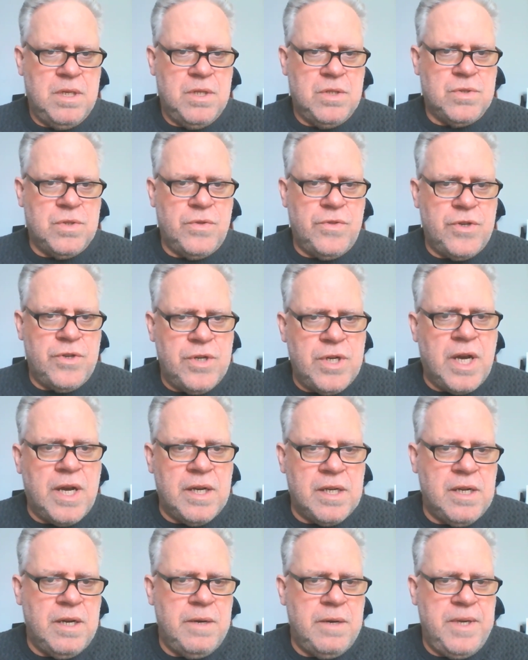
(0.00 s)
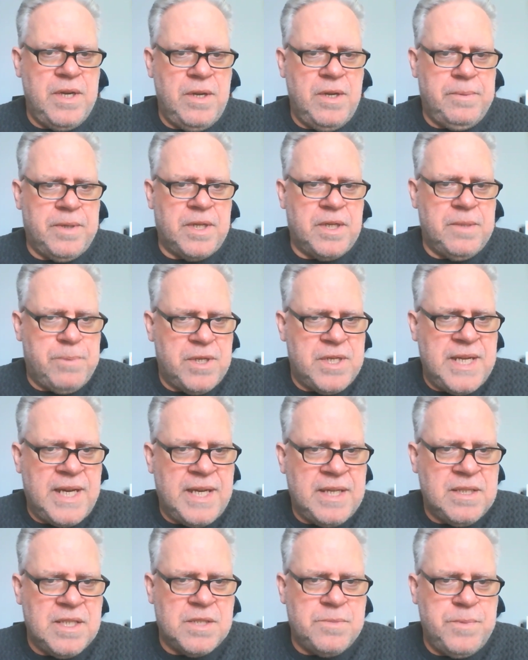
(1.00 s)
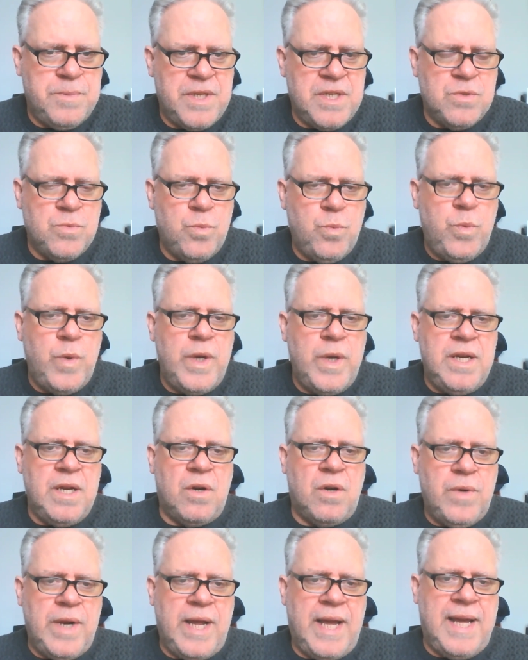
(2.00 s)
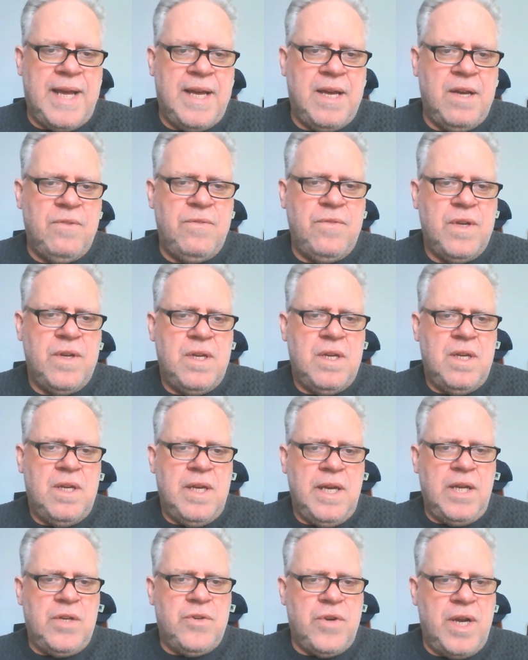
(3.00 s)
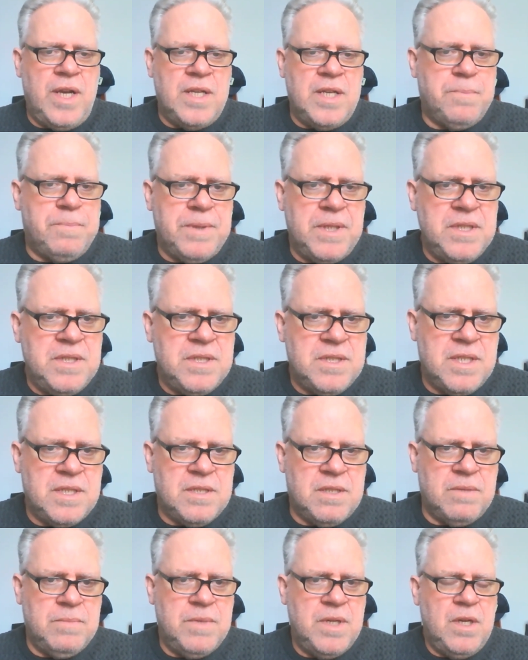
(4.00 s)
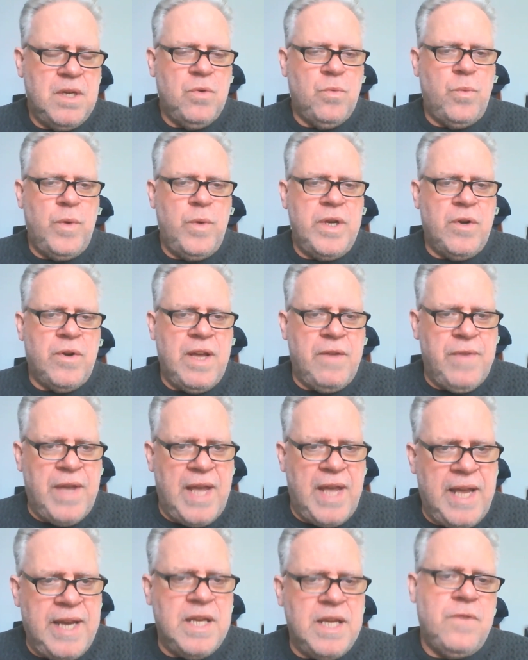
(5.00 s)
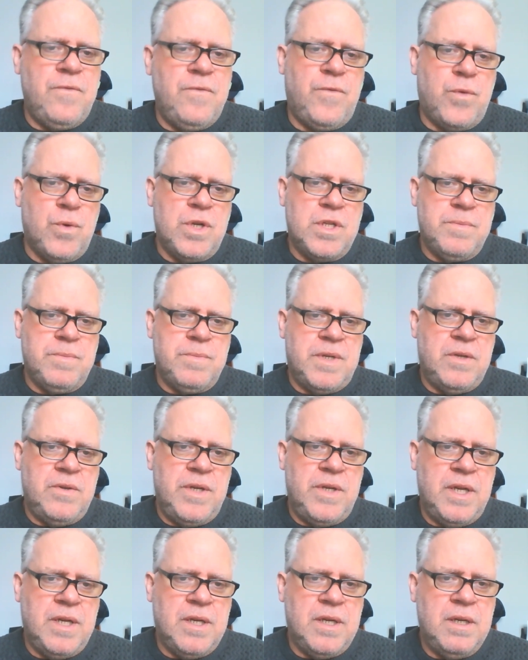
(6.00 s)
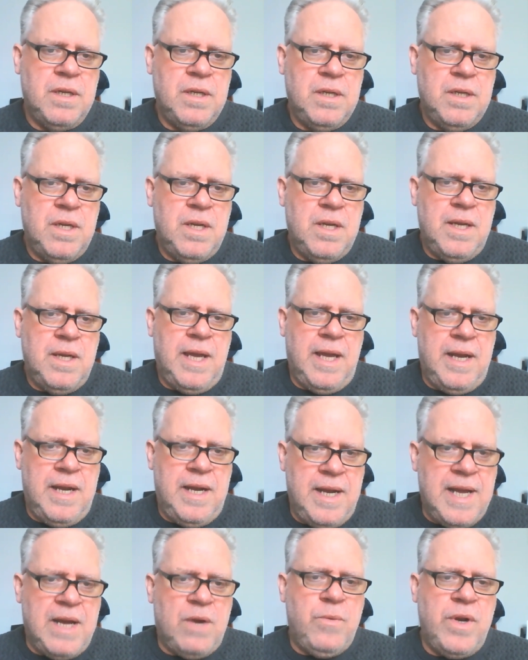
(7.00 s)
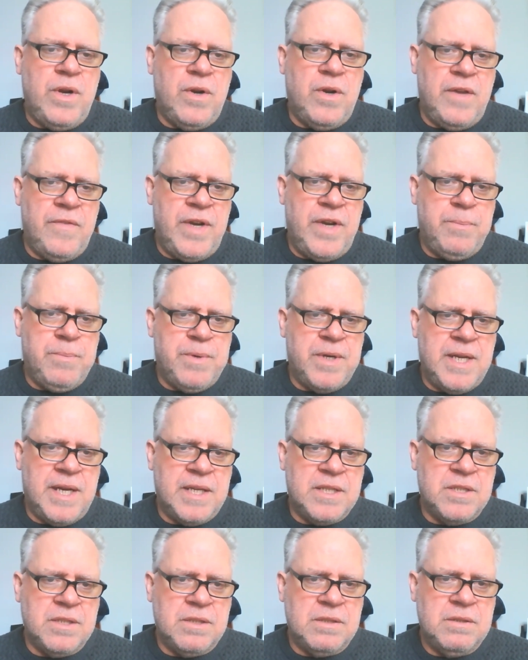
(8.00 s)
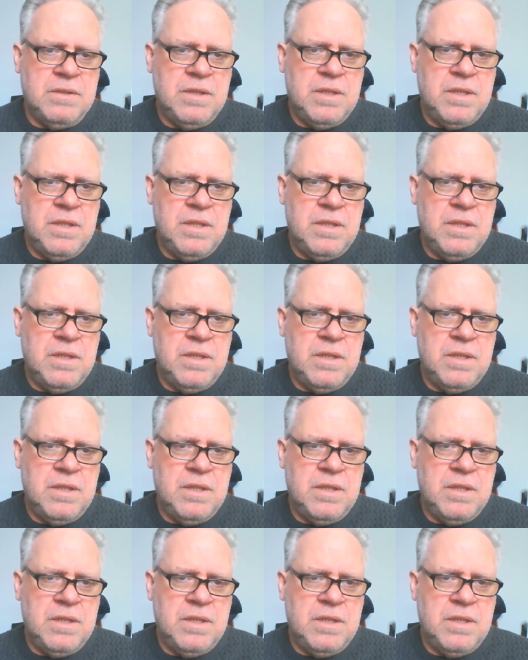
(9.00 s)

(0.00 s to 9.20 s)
So they're not going to be able to protect us because we don't have a transit police system. We don't have any enforcement out here. And now we don't have any protection.